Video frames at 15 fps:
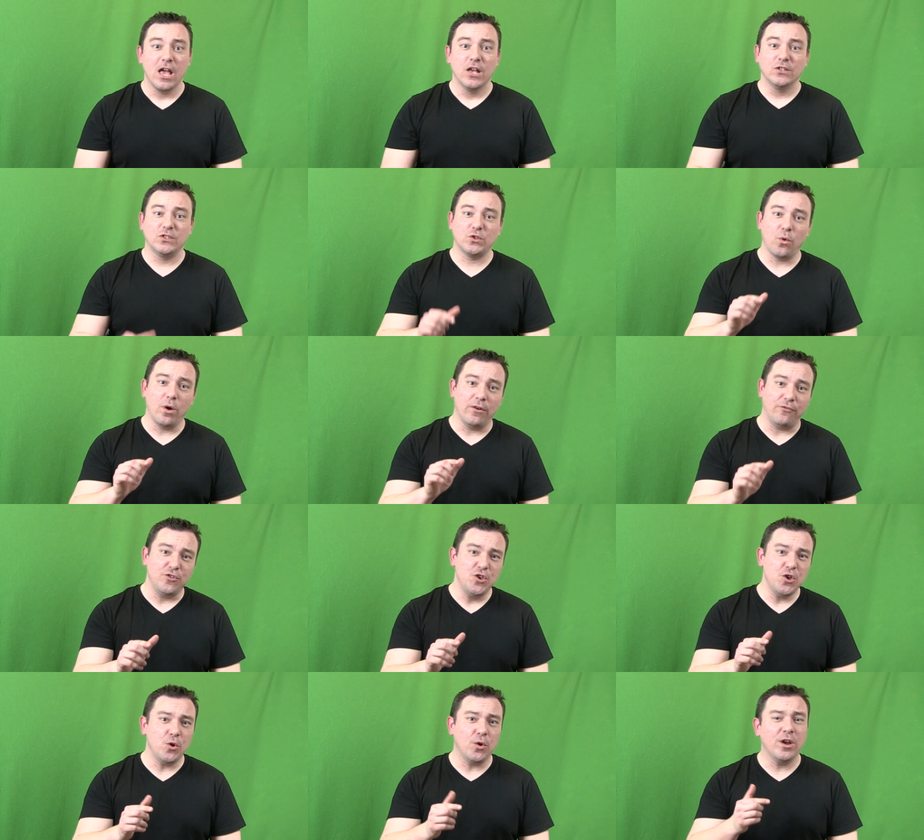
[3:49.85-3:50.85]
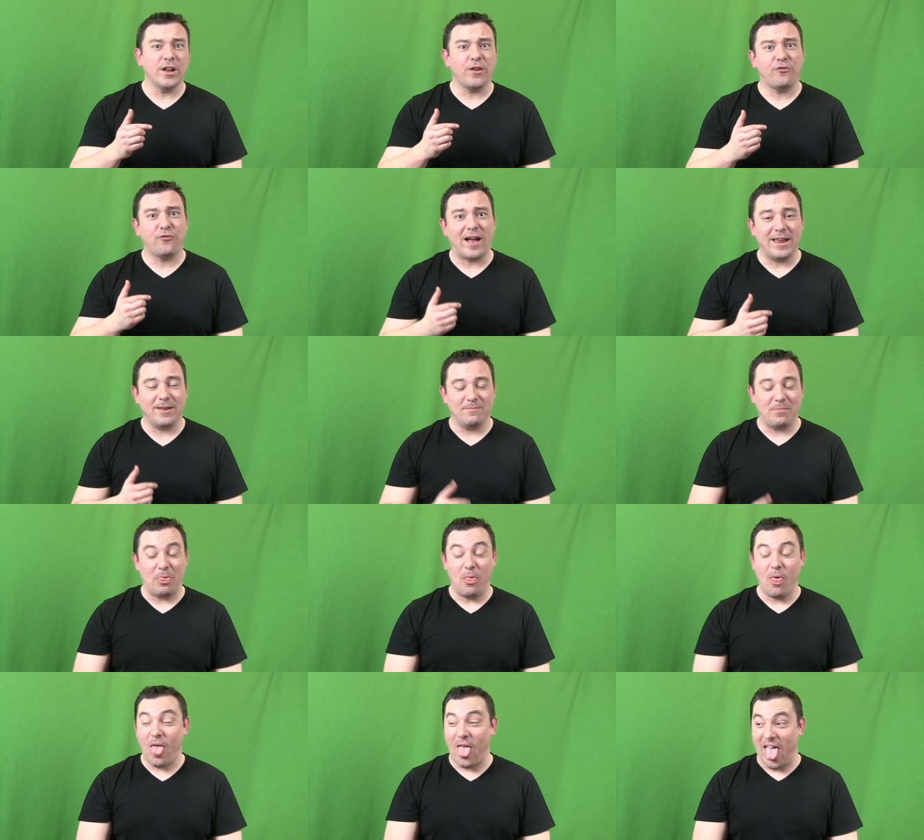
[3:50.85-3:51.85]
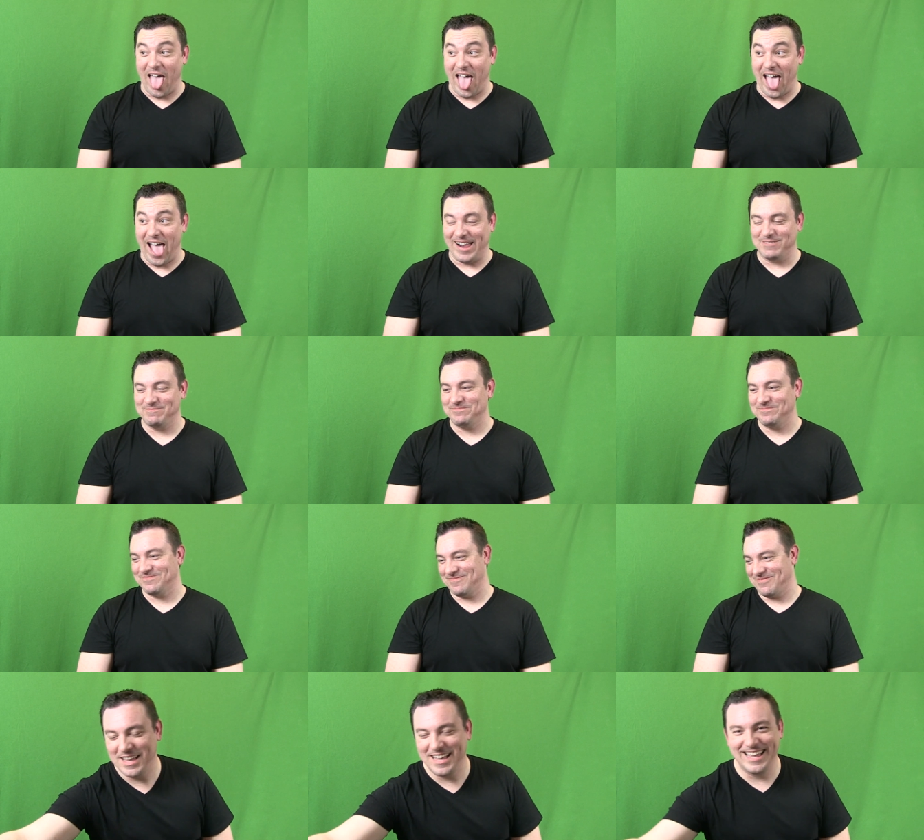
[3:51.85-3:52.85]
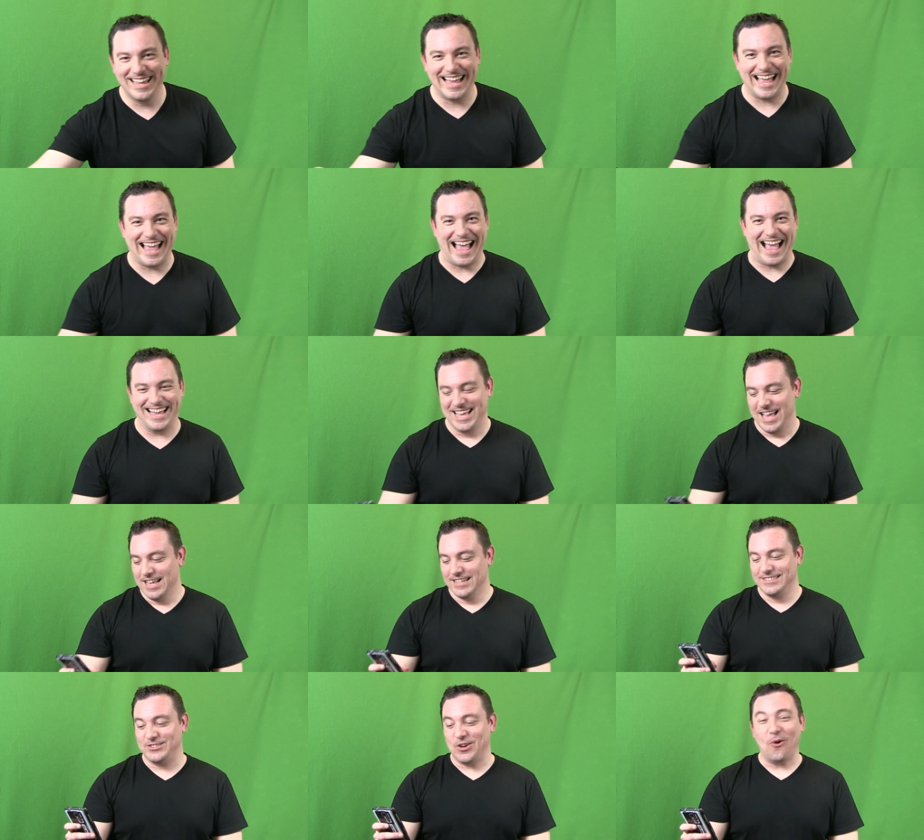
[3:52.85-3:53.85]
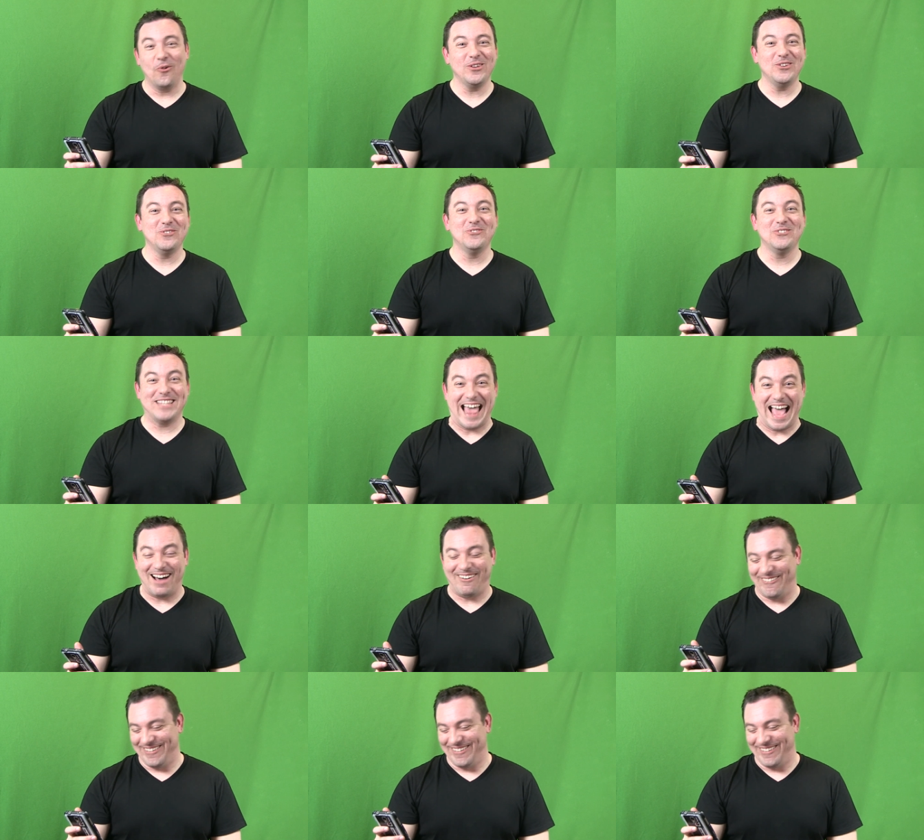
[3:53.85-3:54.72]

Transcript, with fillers: So if you gonna fight in there, don't use that